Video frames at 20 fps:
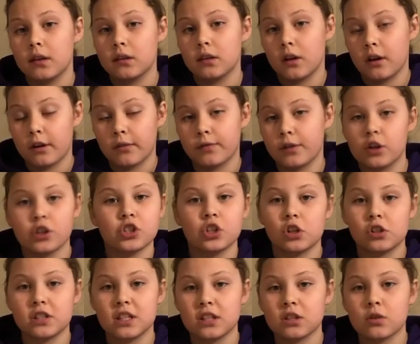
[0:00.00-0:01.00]
our first show
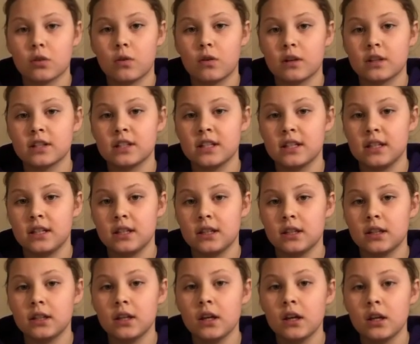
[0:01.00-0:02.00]
since
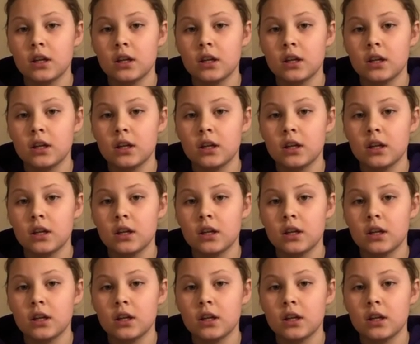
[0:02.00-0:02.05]
quarantine.